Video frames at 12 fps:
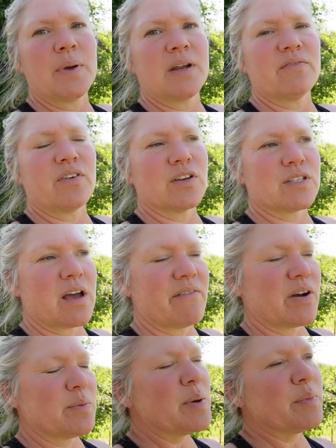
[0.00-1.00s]
and it falls
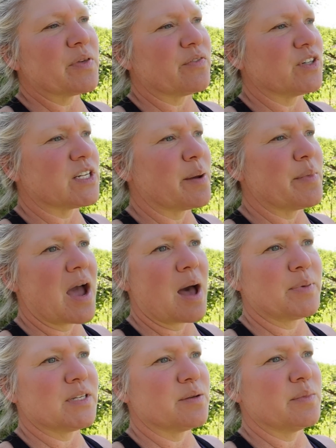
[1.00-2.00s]
off. I remember the first time it
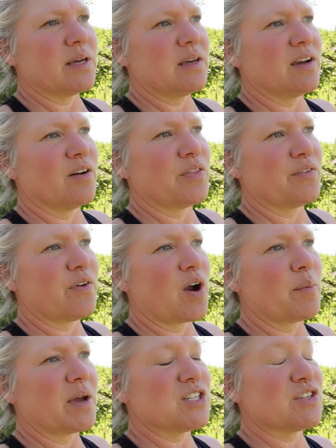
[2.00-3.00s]
happened to me here on the
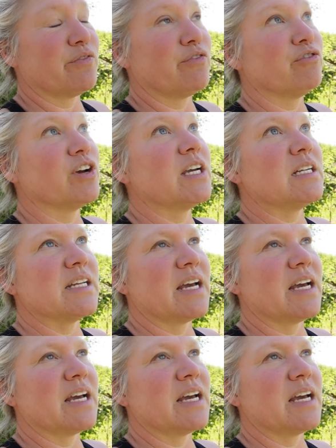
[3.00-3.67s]
farm, I just freaked